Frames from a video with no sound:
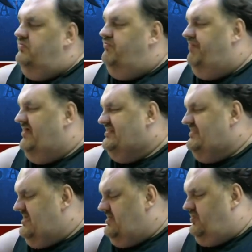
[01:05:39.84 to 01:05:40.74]
But
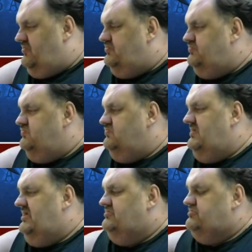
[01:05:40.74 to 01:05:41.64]
now,
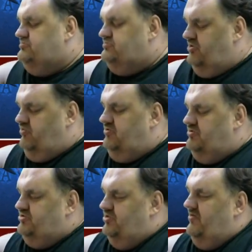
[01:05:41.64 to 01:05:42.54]
as soon
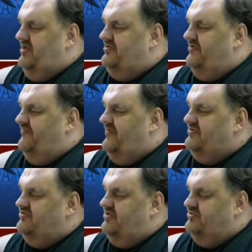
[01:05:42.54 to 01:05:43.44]
as you enter
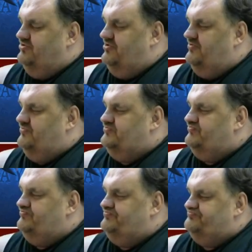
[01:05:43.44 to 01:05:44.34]
that dungeon
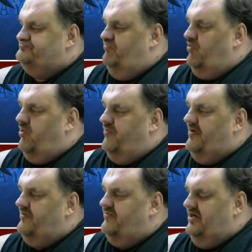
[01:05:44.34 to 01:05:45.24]
or
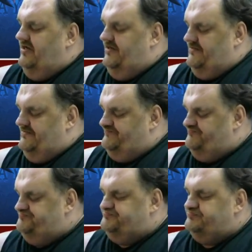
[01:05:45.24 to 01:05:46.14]
that raid,
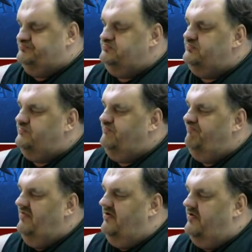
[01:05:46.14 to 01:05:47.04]

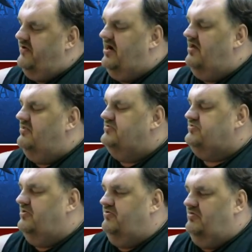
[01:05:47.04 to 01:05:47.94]
growl is
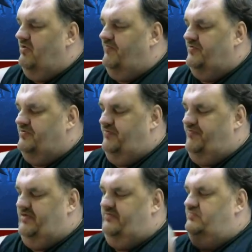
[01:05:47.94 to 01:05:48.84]
turned off on your pet.